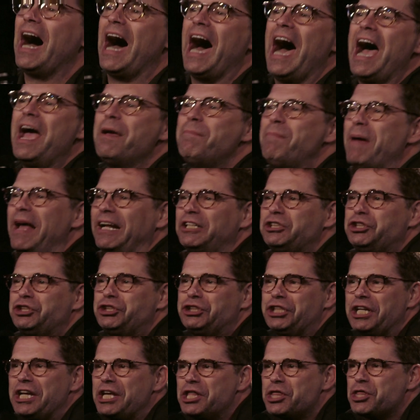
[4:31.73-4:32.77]
I bet
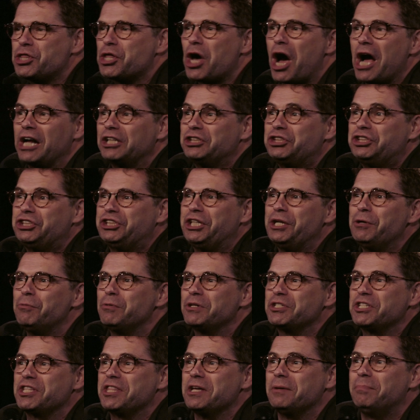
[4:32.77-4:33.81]
she thought she
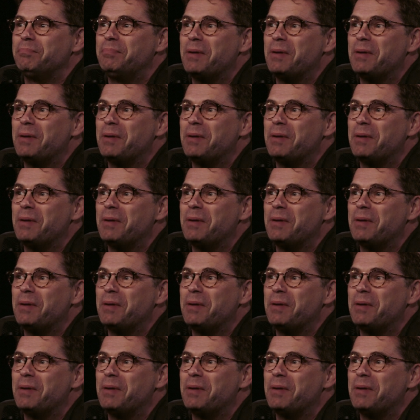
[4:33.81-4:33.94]
was the